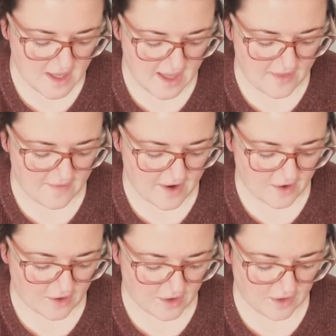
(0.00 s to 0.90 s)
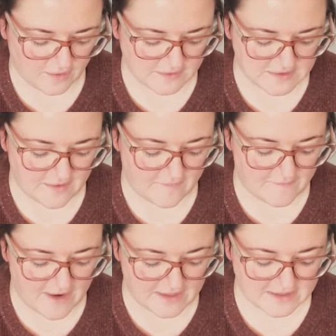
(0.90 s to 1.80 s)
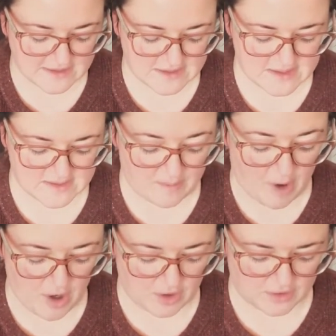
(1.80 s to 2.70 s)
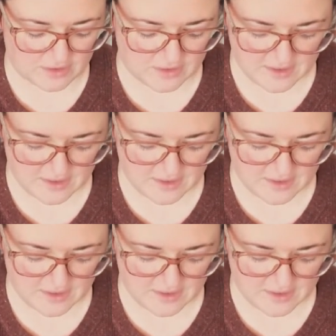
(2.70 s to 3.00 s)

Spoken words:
and they are called Violet Sparkle.